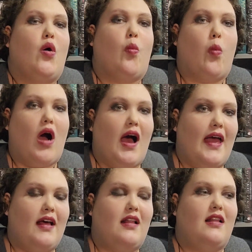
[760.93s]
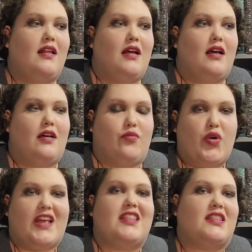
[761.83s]
while
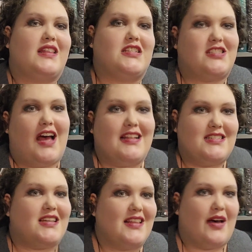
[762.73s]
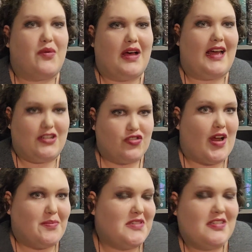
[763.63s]
with this idea that I
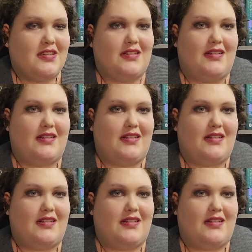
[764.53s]
dreamt.